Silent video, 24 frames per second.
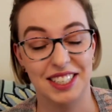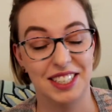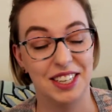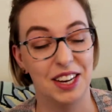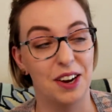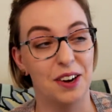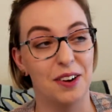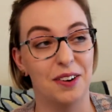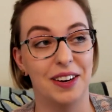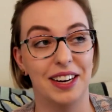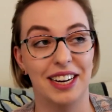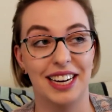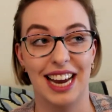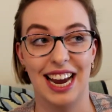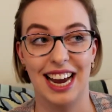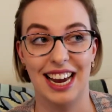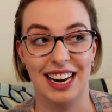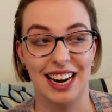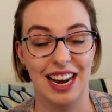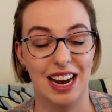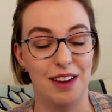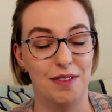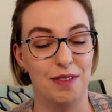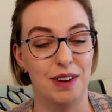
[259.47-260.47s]
So
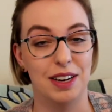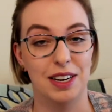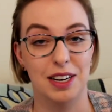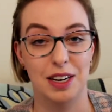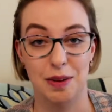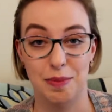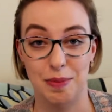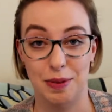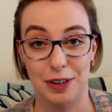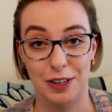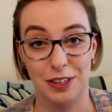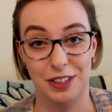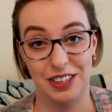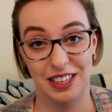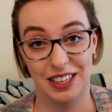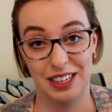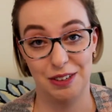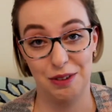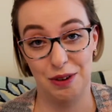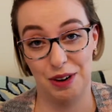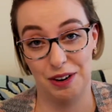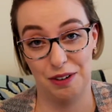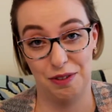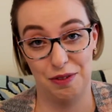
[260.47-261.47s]
again, I've ended up
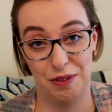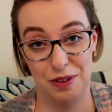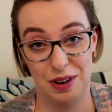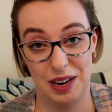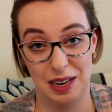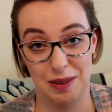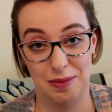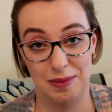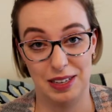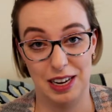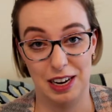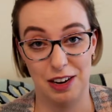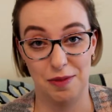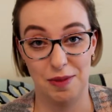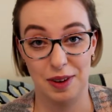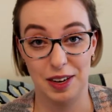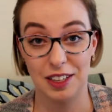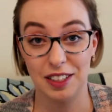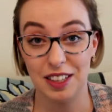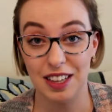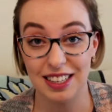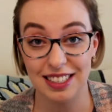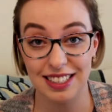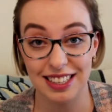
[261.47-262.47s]
purging quite a few items out of my
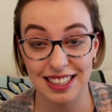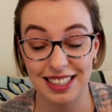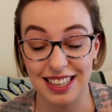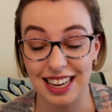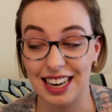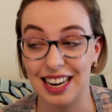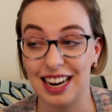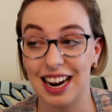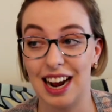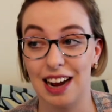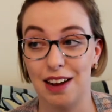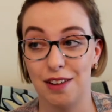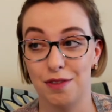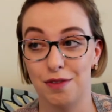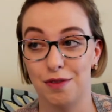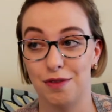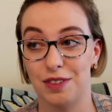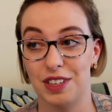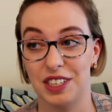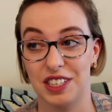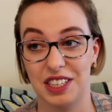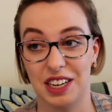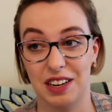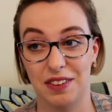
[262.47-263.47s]
closet that
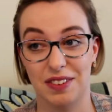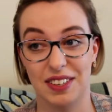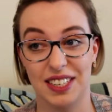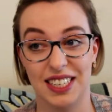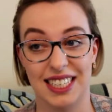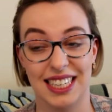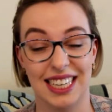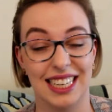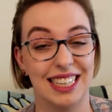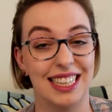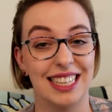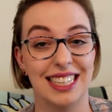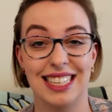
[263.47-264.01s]
I've discovered is like,